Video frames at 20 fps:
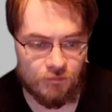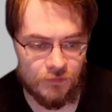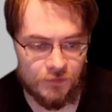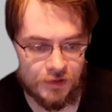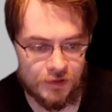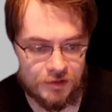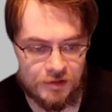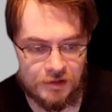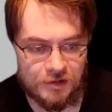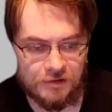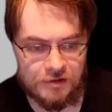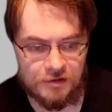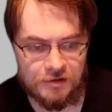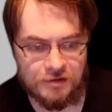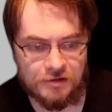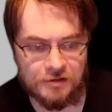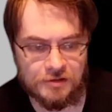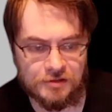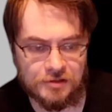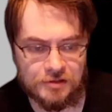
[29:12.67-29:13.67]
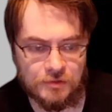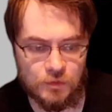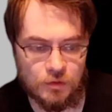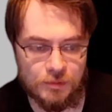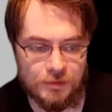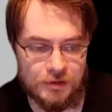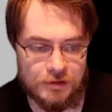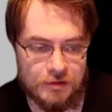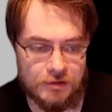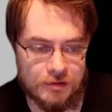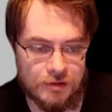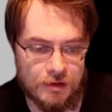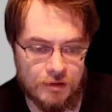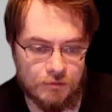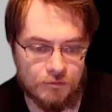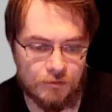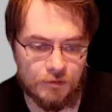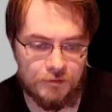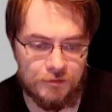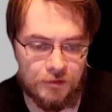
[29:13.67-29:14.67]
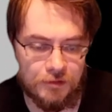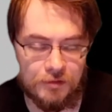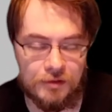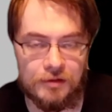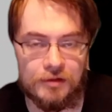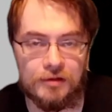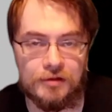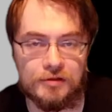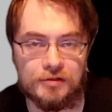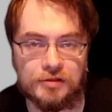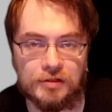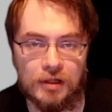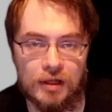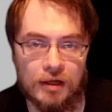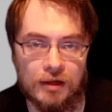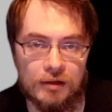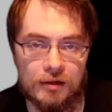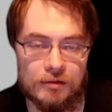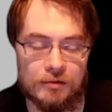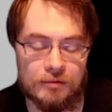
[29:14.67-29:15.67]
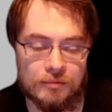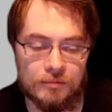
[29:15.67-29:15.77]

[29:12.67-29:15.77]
The decision will be reviewed again in July.